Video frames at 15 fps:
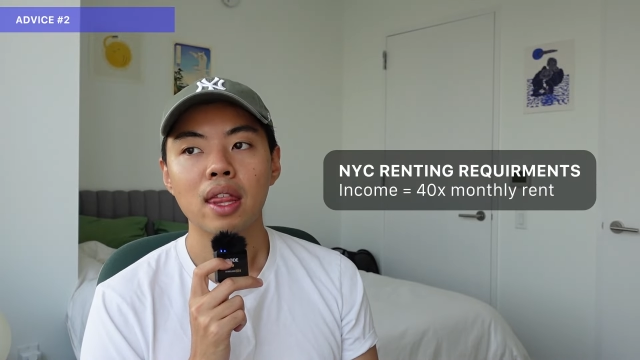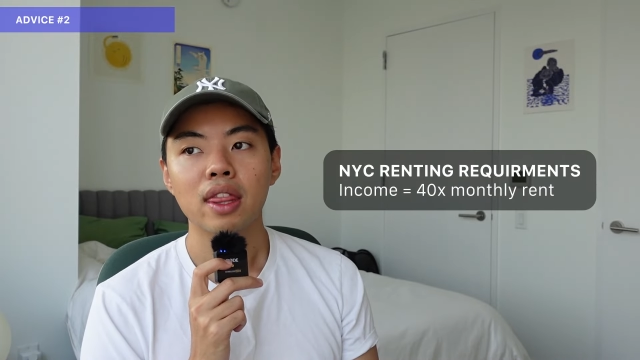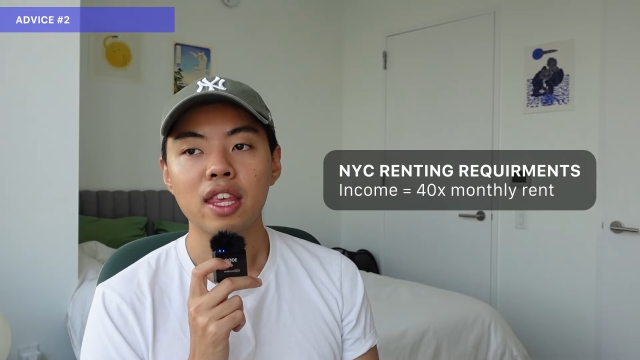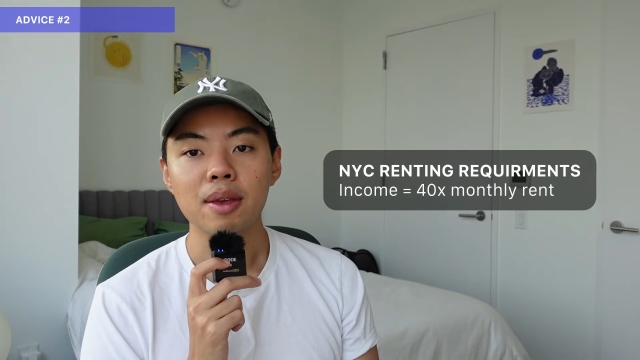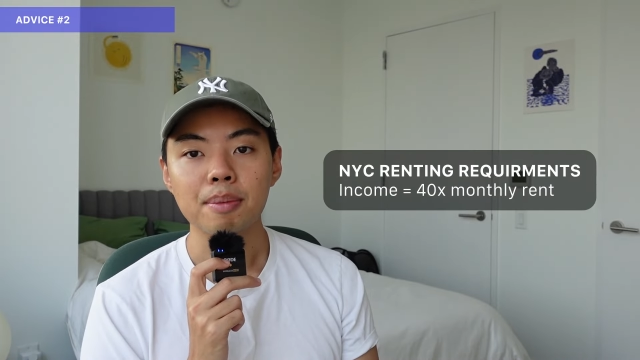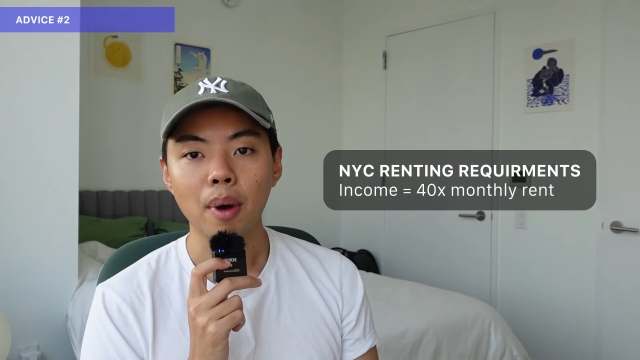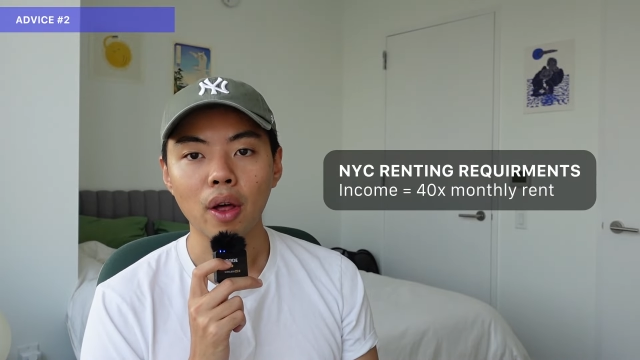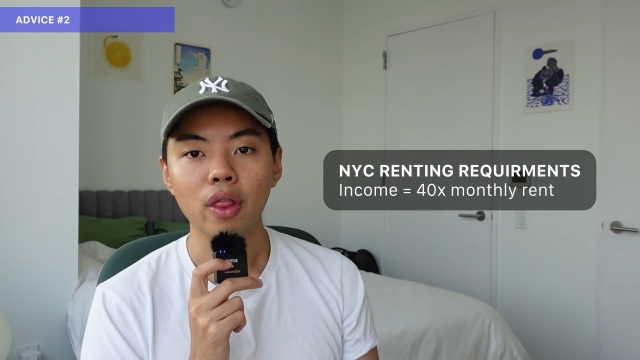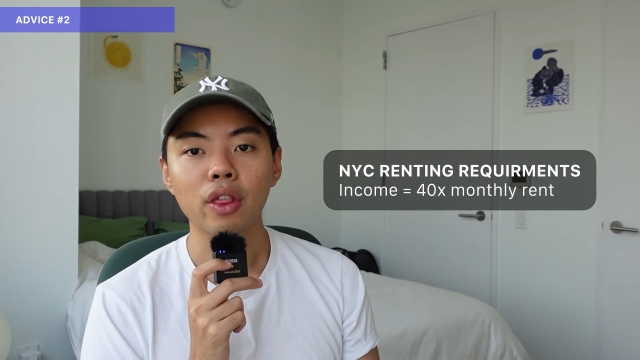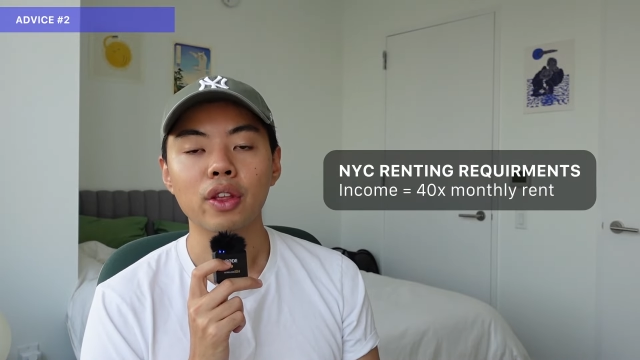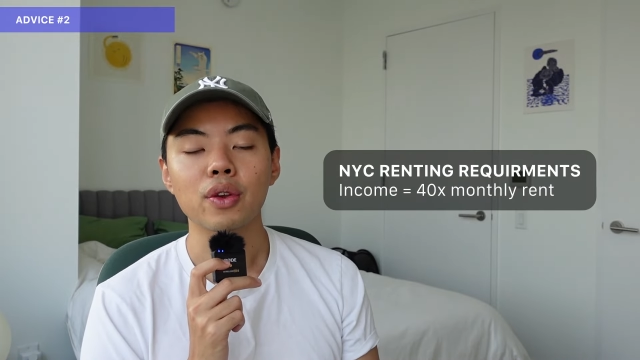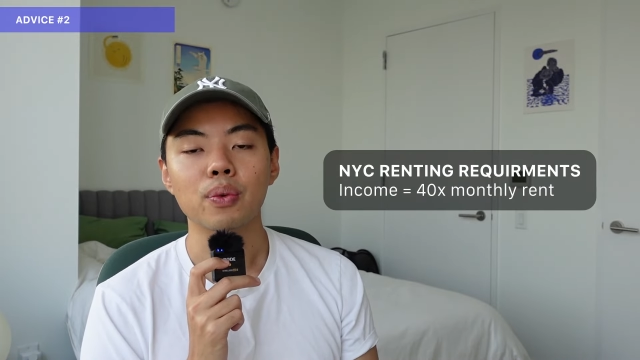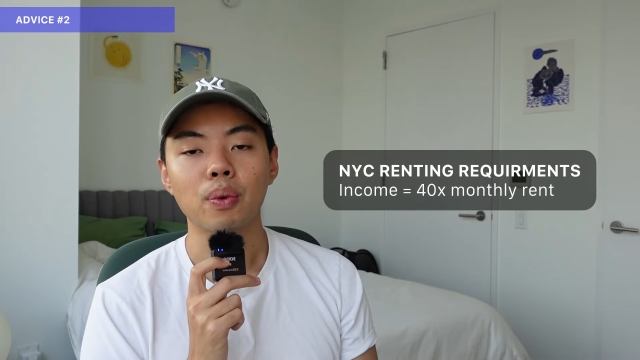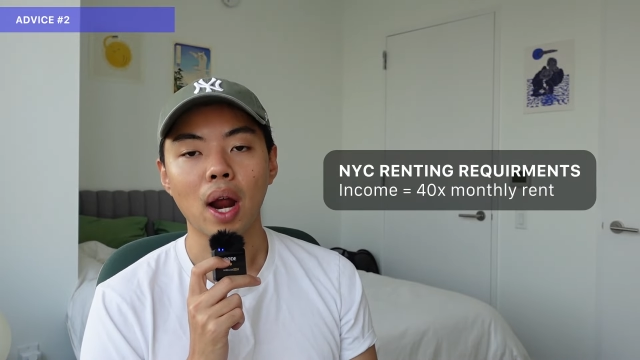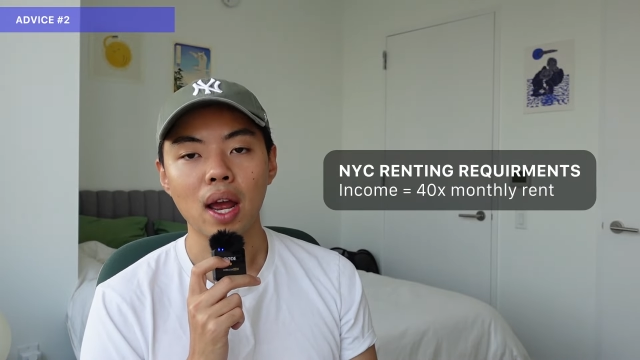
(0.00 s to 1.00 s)
the
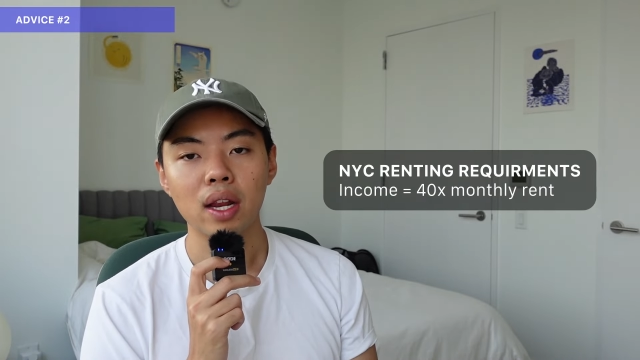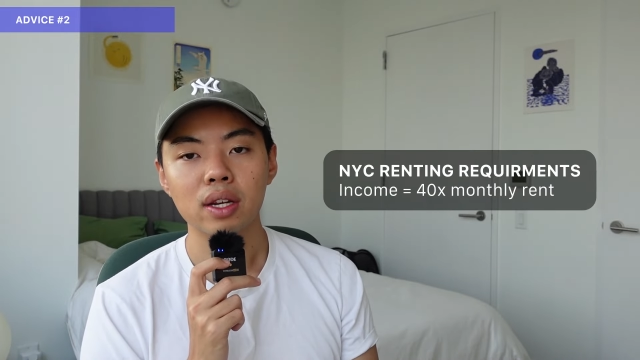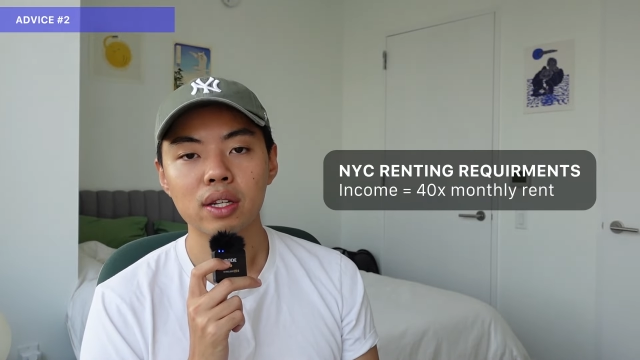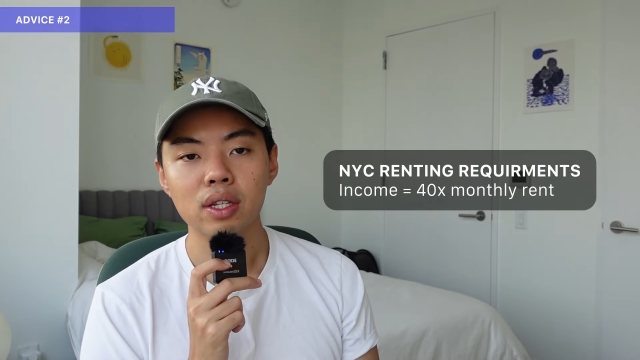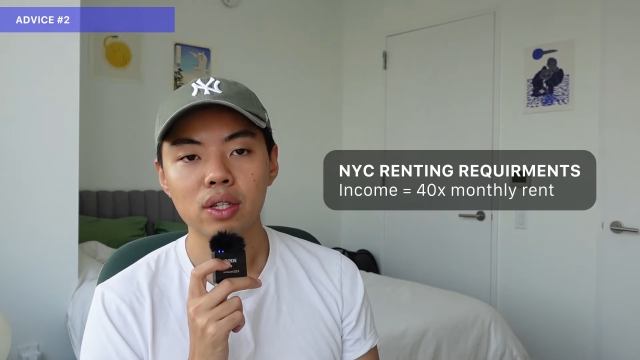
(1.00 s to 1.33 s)
monthly rent.